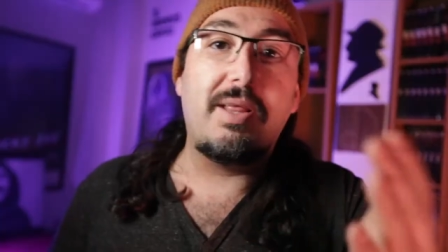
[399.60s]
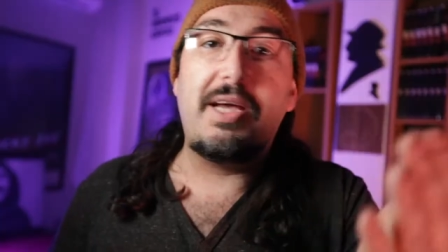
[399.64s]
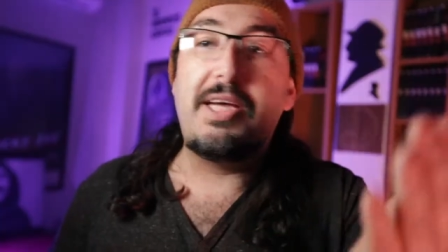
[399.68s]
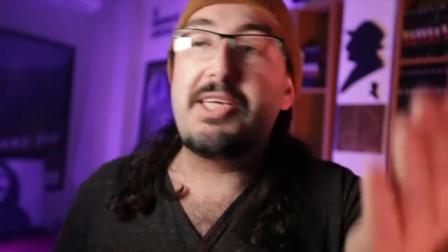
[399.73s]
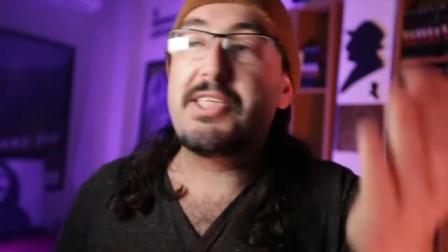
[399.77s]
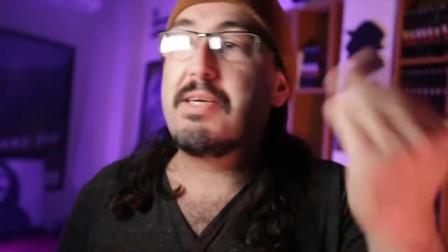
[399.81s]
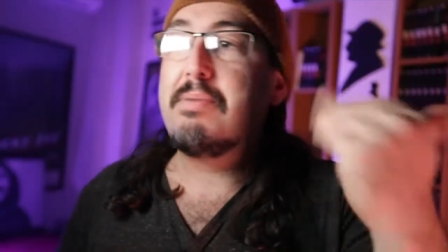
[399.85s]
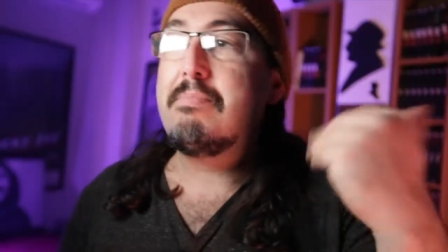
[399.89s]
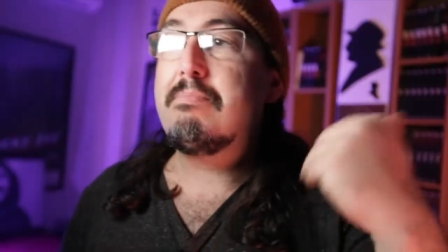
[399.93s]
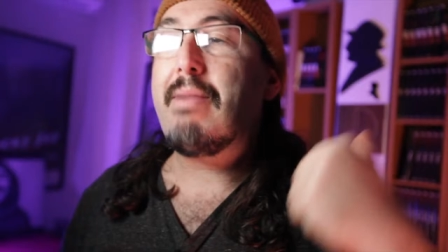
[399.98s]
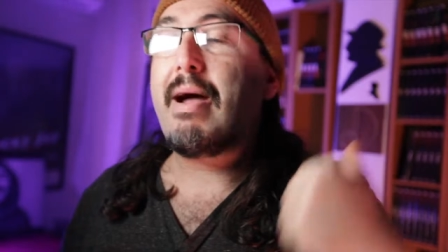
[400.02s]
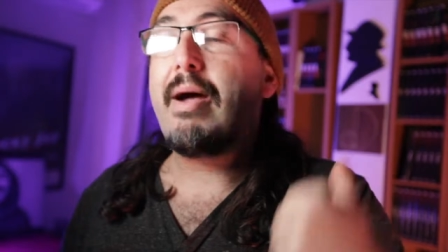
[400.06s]
is
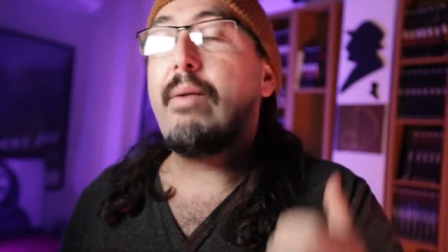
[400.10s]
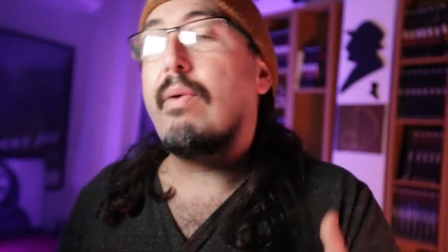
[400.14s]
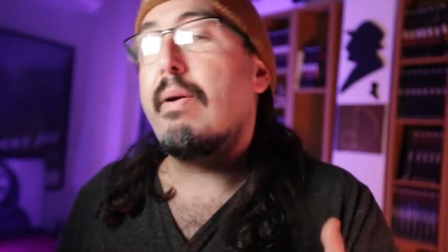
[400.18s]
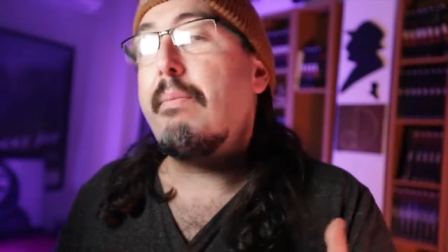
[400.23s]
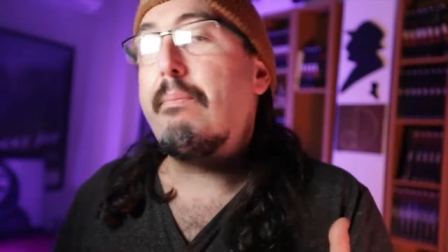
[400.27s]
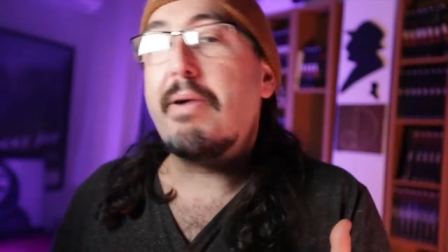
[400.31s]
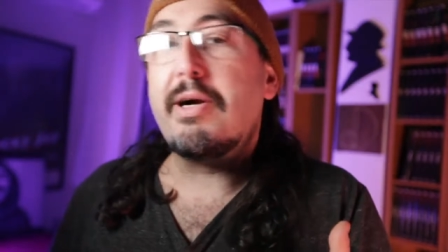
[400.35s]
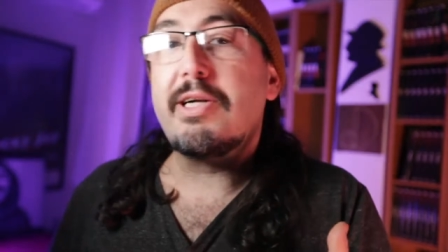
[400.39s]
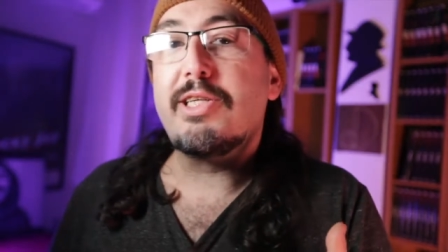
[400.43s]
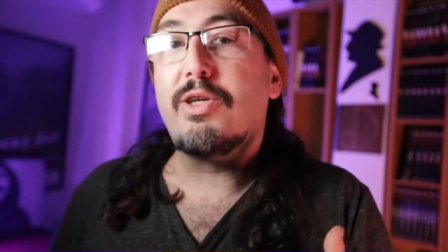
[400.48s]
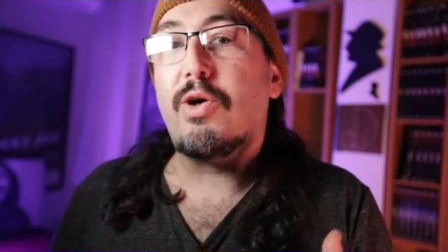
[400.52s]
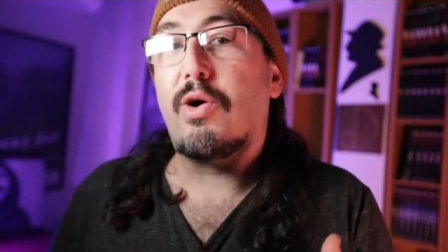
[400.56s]
in my
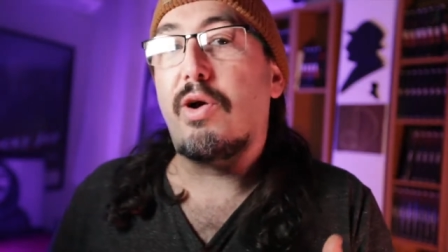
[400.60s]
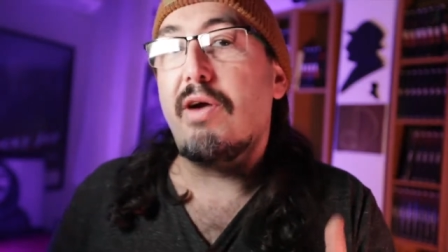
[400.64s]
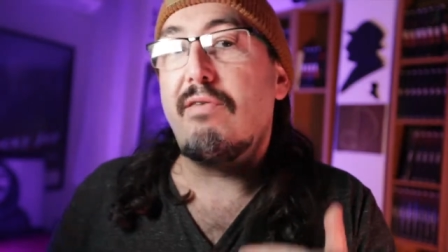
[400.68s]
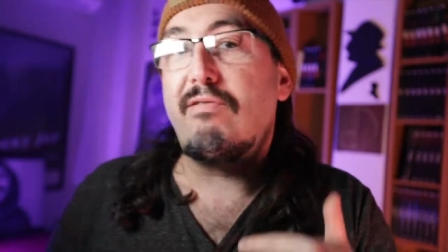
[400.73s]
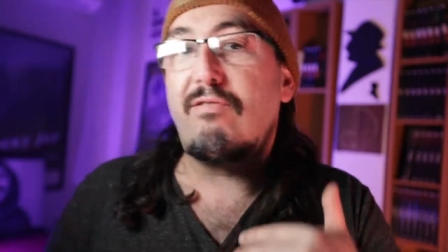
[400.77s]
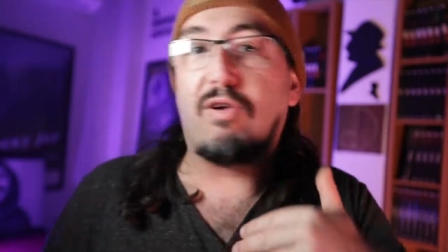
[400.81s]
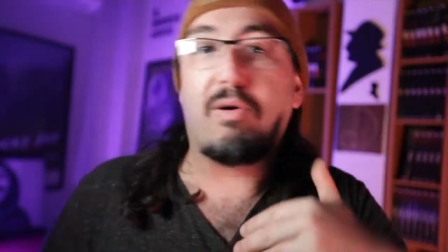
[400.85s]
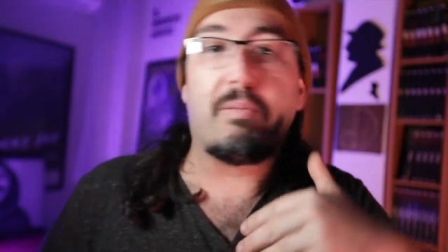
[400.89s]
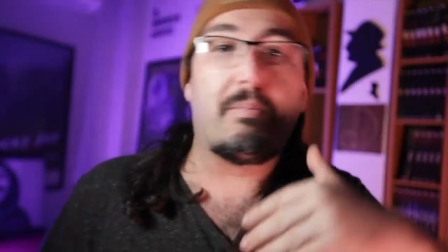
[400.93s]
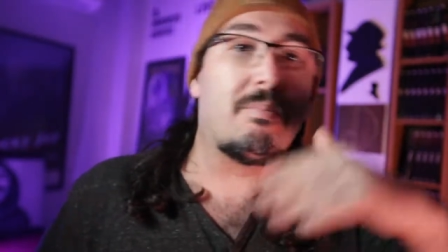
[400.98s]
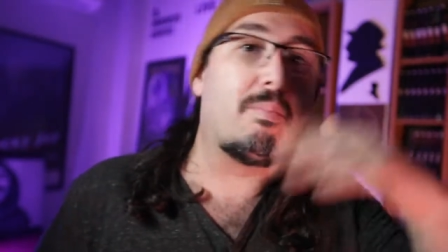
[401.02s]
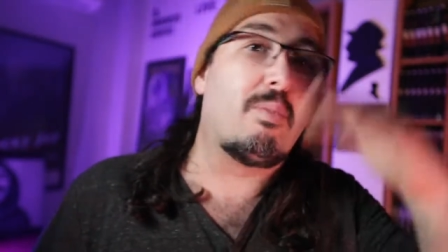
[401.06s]
repertory
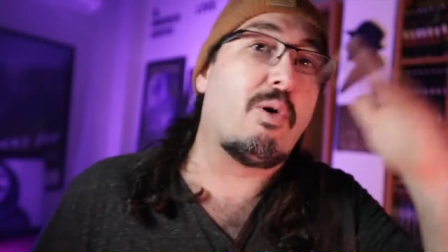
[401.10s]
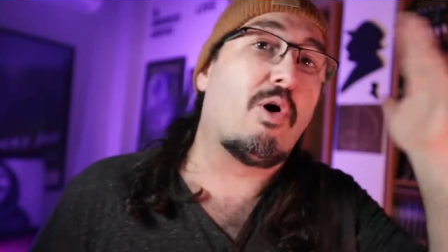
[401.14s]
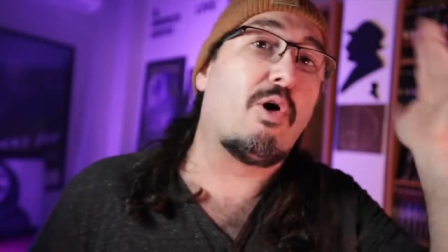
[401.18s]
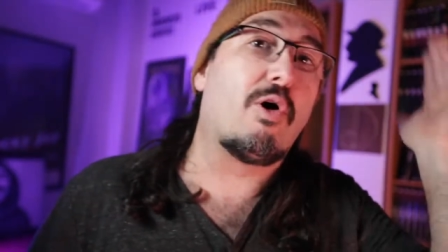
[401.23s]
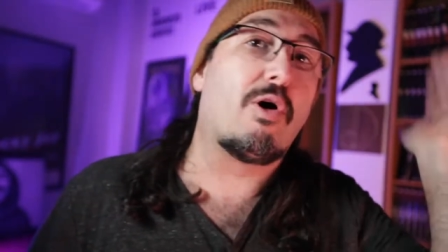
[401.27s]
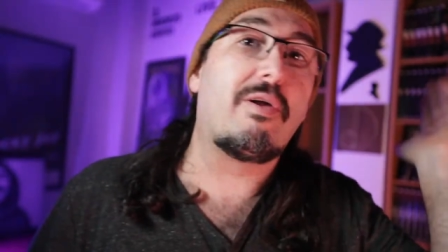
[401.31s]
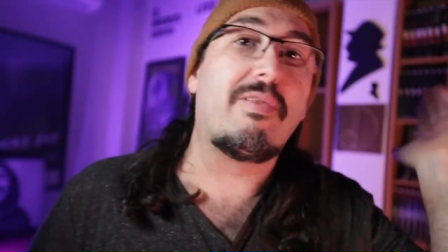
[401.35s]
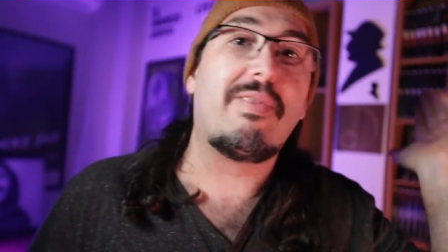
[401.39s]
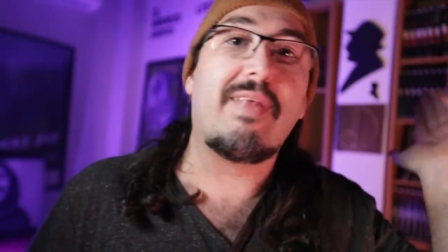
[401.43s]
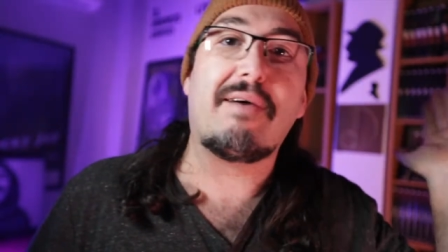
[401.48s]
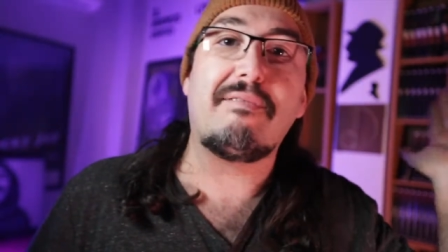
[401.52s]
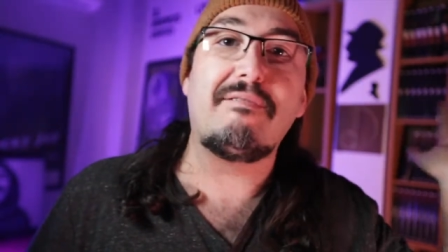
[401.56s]
for more
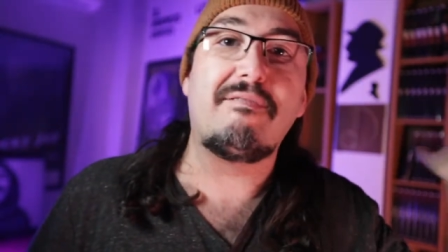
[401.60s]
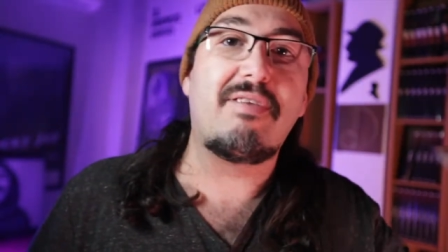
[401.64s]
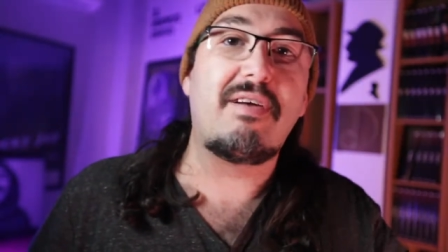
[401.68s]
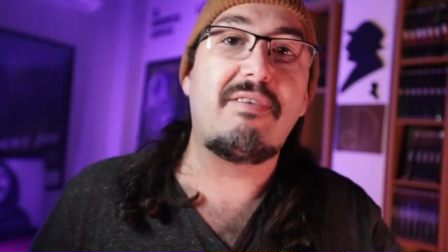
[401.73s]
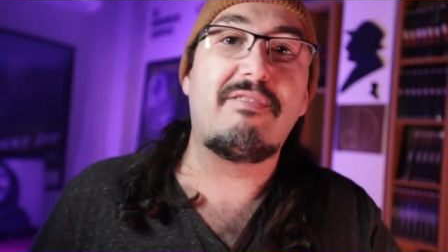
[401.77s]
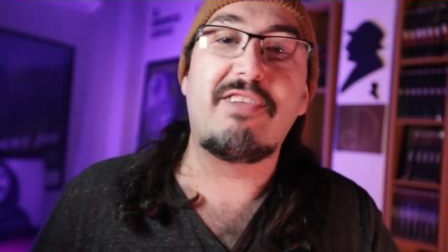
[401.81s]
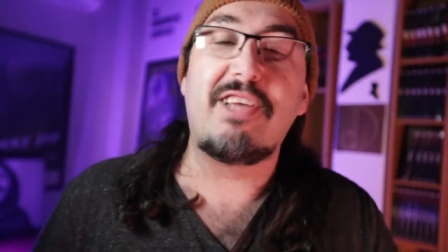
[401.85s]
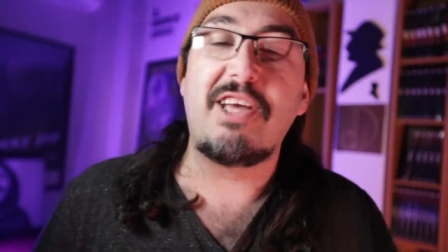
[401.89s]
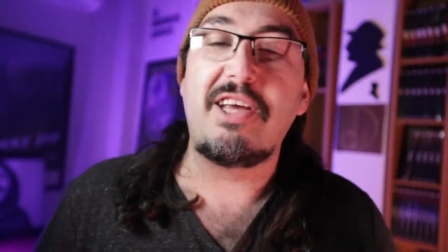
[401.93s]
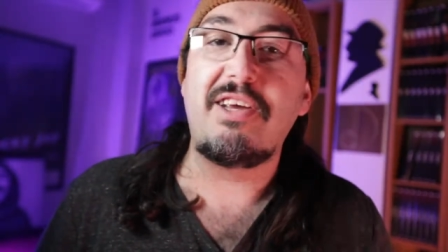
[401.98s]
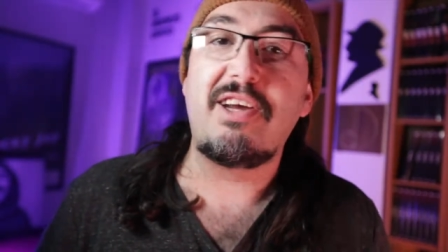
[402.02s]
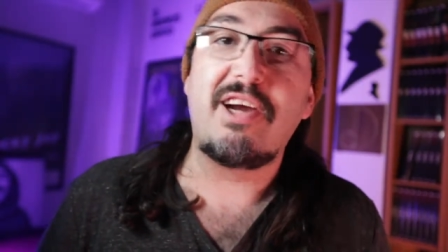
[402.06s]
than
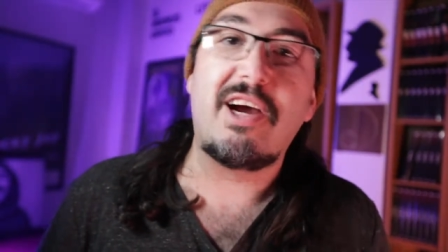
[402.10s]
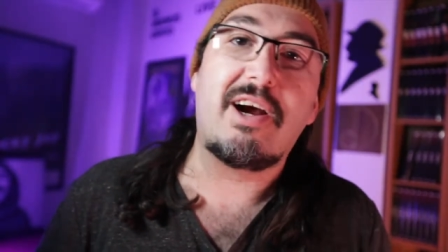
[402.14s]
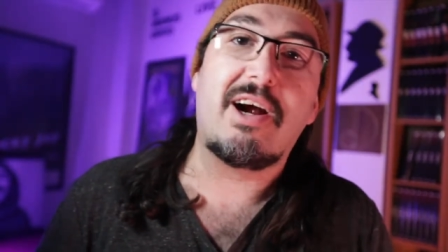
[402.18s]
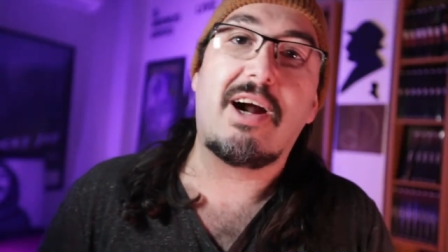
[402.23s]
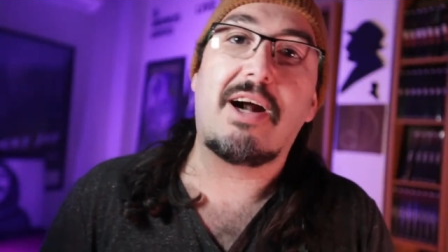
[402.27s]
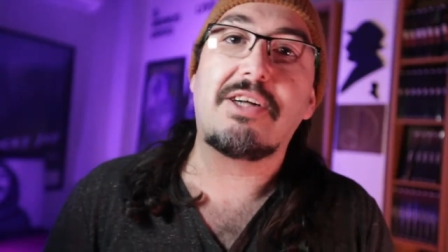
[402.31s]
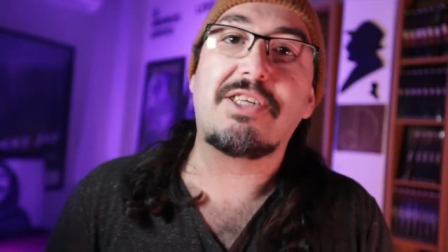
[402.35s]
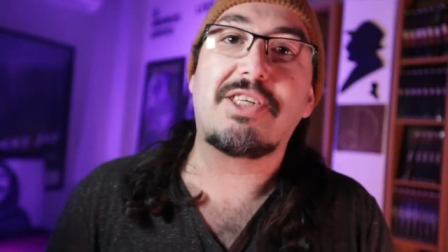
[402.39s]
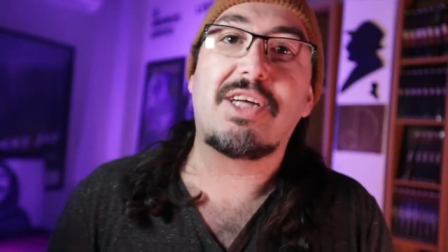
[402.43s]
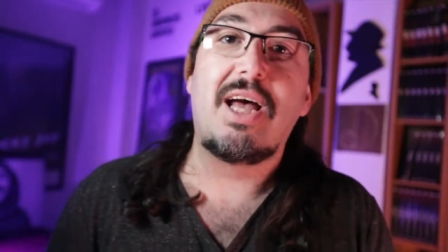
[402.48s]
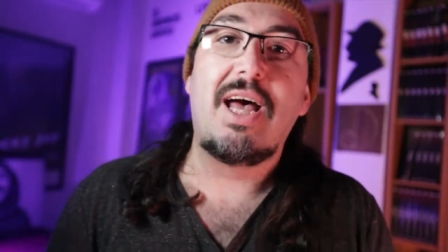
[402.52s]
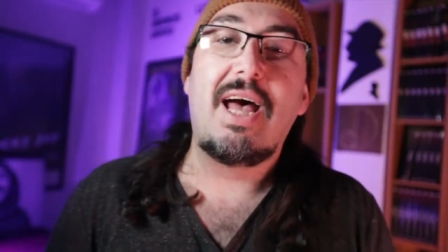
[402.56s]
15
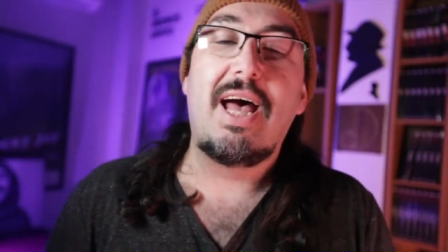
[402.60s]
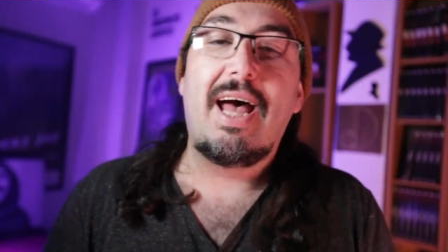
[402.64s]
years.